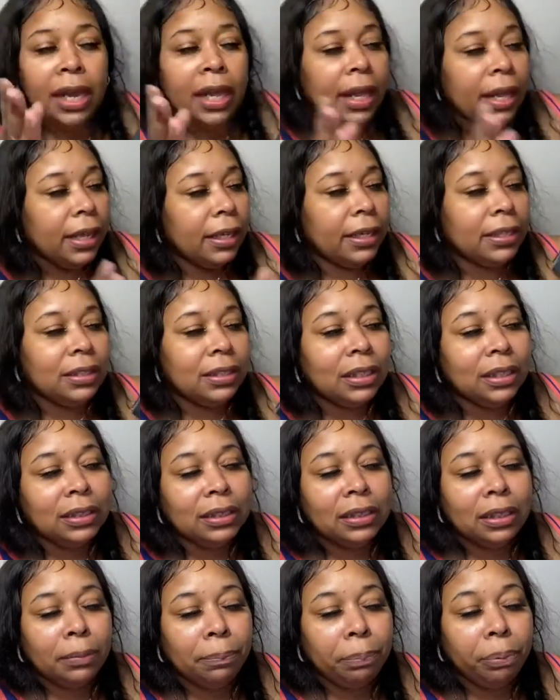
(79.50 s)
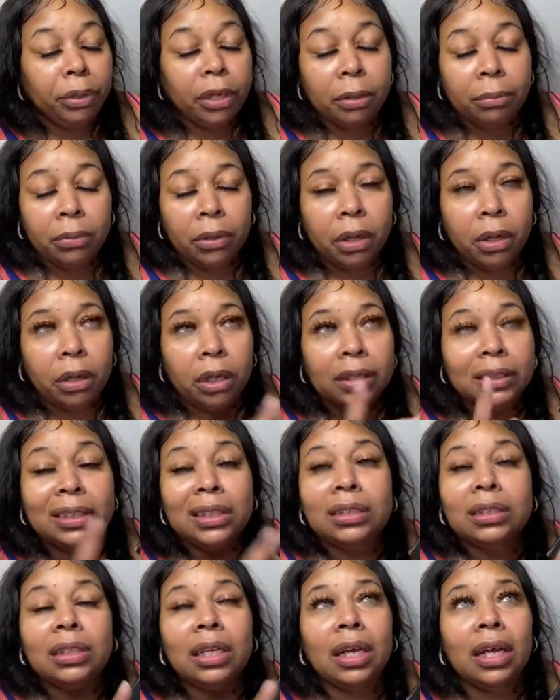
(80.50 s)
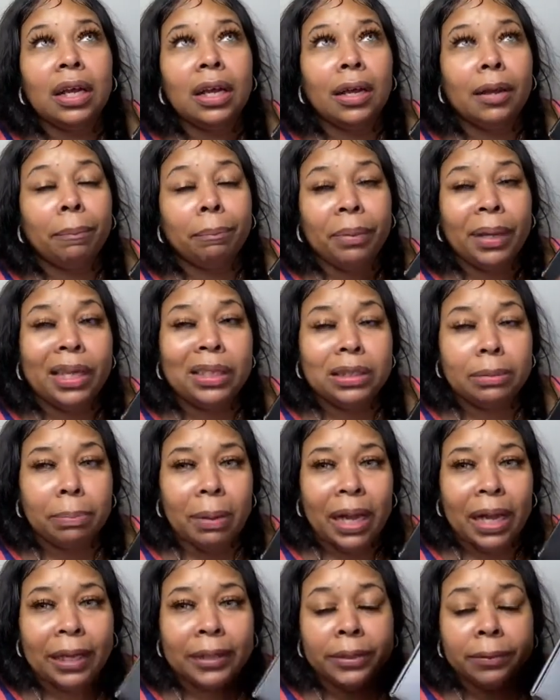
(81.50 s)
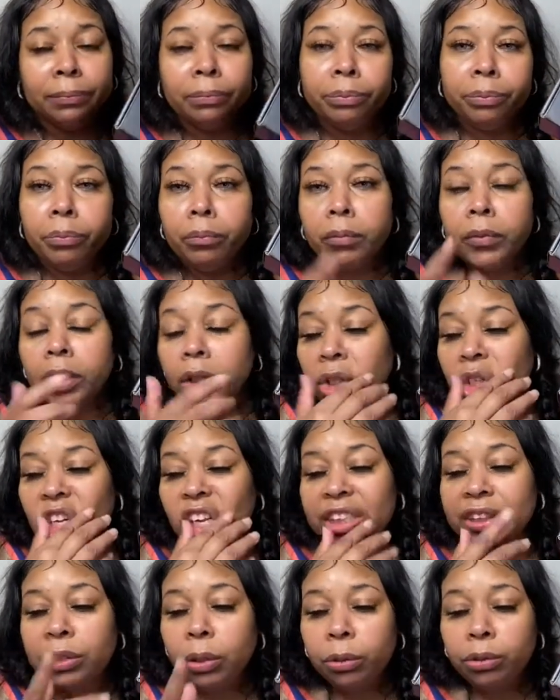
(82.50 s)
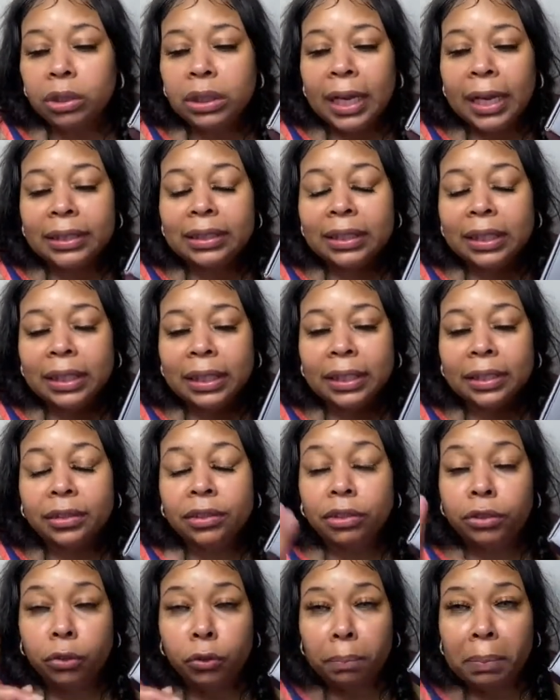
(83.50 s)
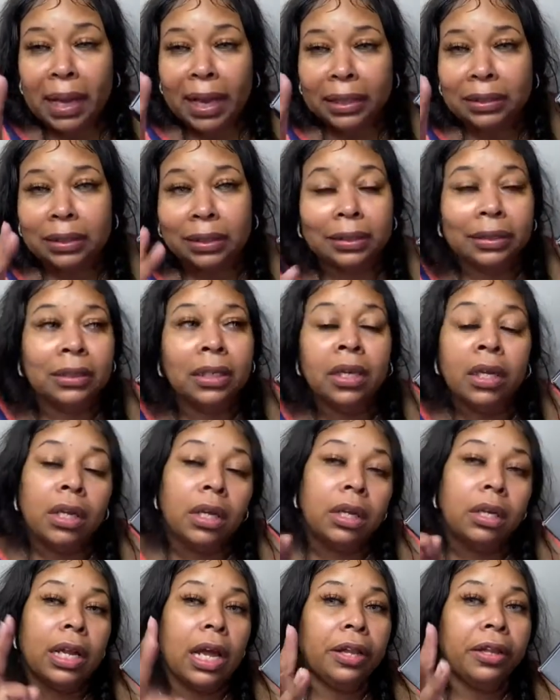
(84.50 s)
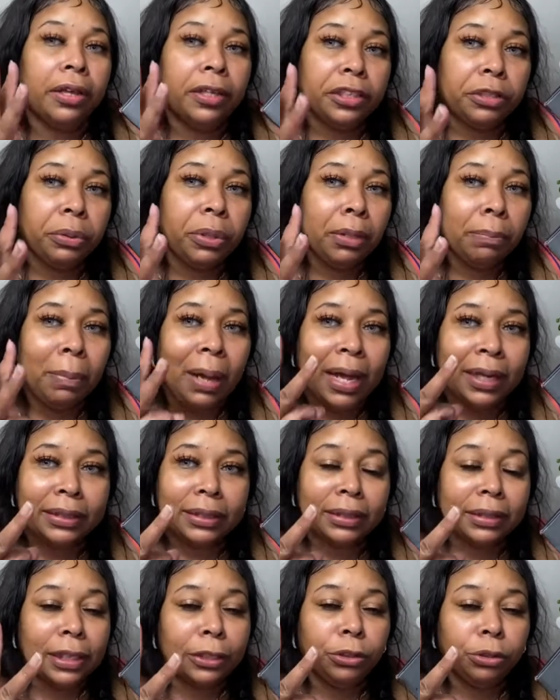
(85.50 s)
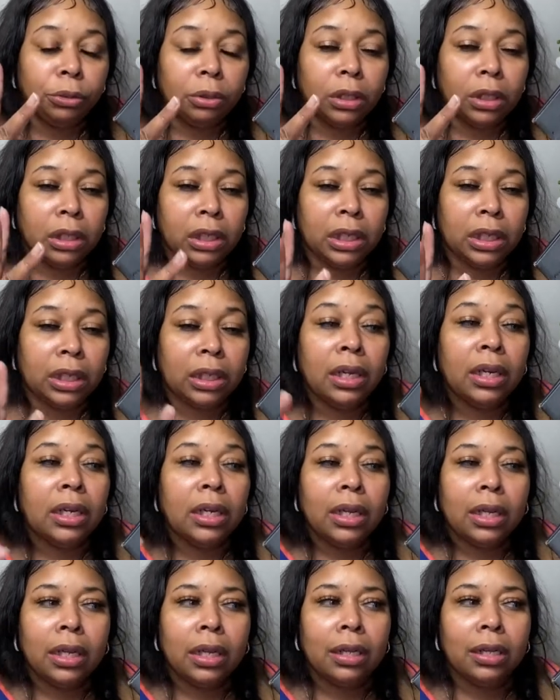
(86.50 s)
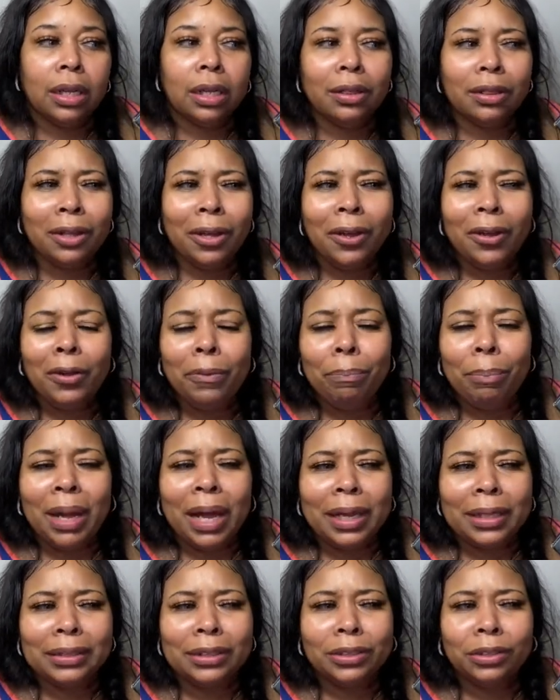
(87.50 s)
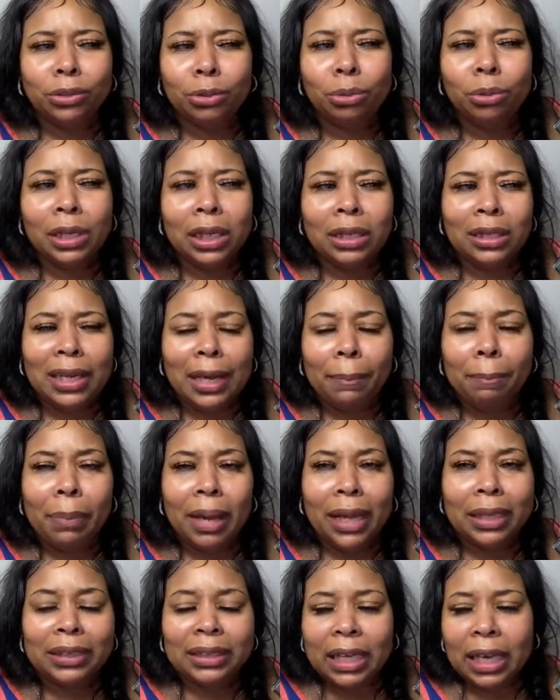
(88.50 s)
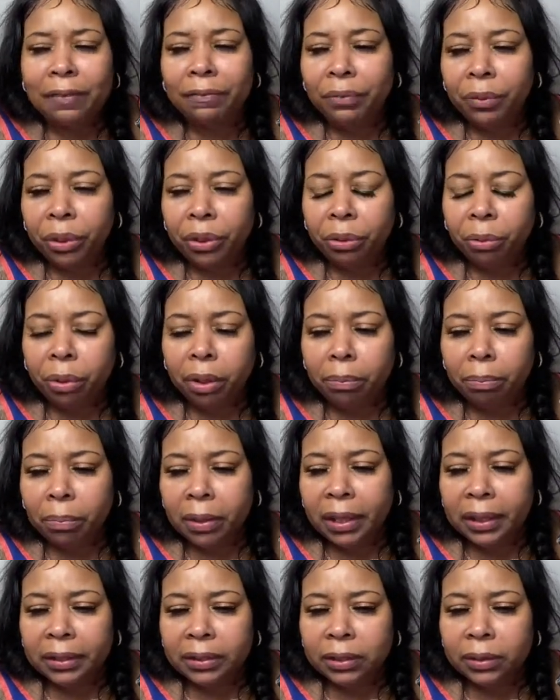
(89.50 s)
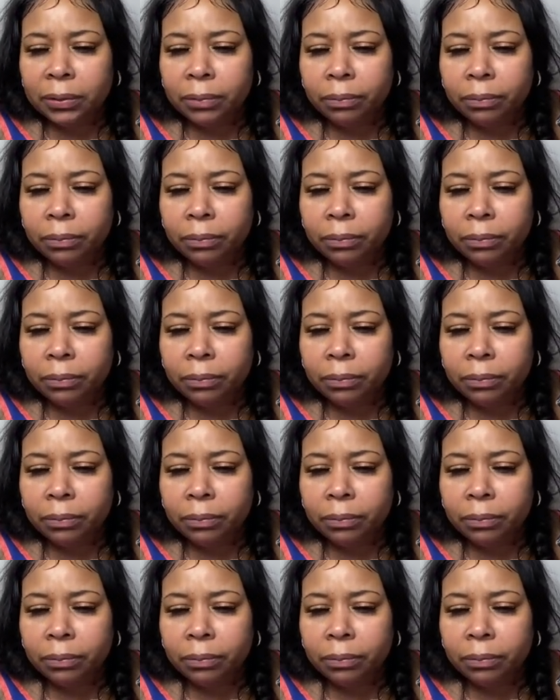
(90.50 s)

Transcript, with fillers: And this is the pre or this is the um, base box. Now I told you guys I get two boxes. Now there's three boxes that you can get. The third box is you get that box every three months.